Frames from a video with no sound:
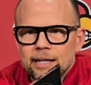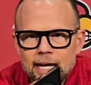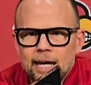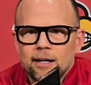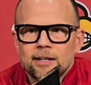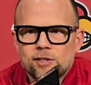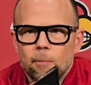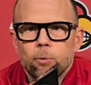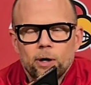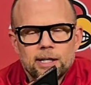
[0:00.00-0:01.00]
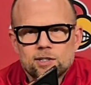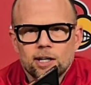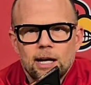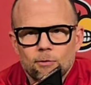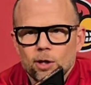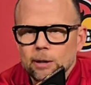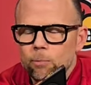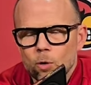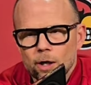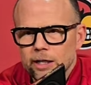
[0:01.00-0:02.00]
again, at some point, it's going to get
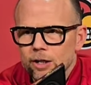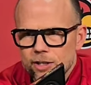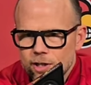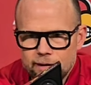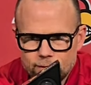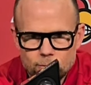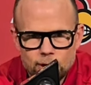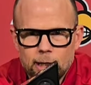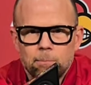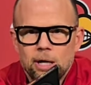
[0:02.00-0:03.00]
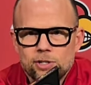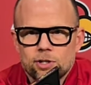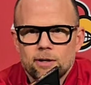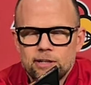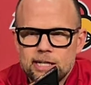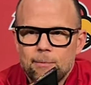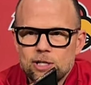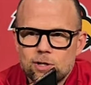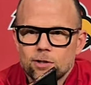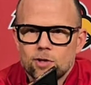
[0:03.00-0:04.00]
really boring. You guys are going to have to ring a buzzer every
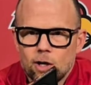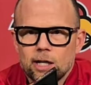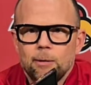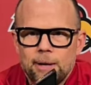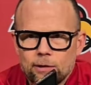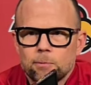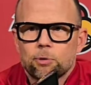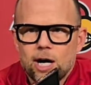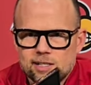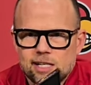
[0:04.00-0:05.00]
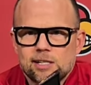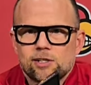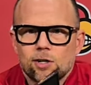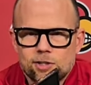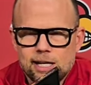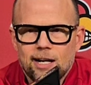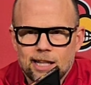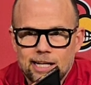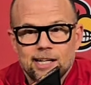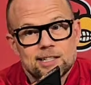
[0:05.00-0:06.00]
time I start talking about the process. I start
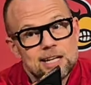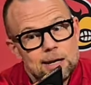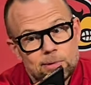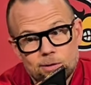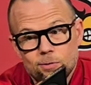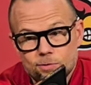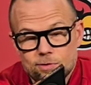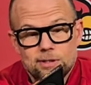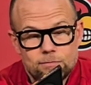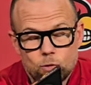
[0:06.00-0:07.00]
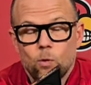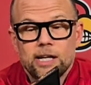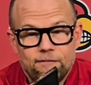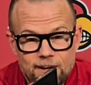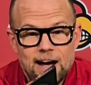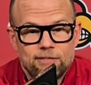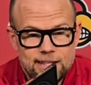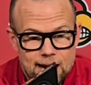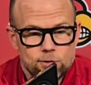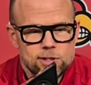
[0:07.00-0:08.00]
sounding like Nick Saban, who's
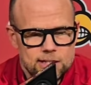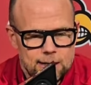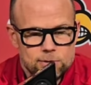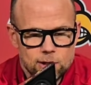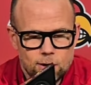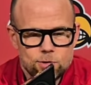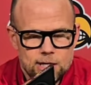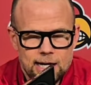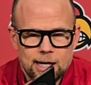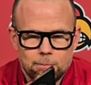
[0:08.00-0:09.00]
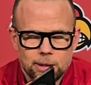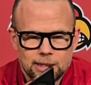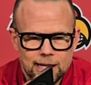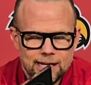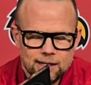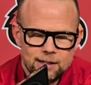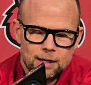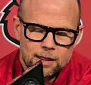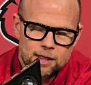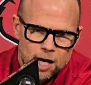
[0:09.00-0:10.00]
25,000 times the coach I am, but like
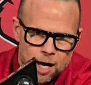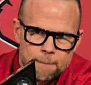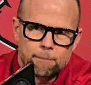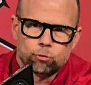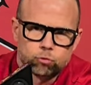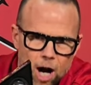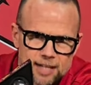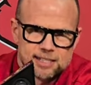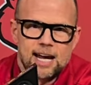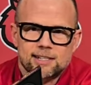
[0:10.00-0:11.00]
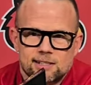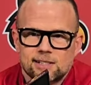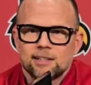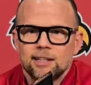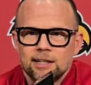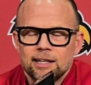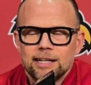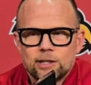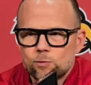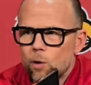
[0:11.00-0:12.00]
the process
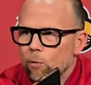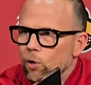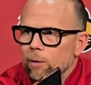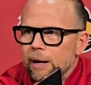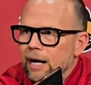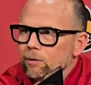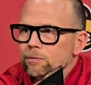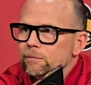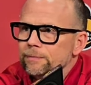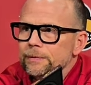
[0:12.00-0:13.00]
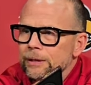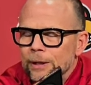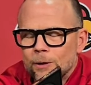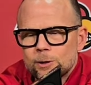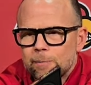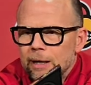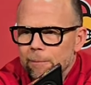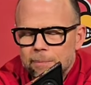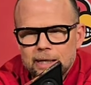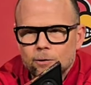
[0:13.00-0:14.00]
is what we're about. You know, it's
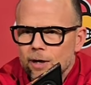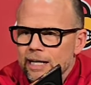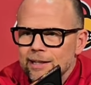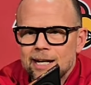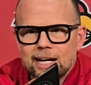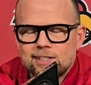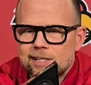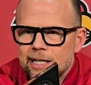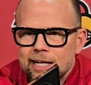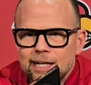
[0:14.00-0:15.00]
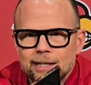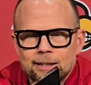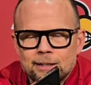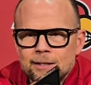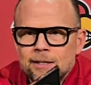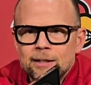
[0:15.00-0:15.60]
being great in the next thing,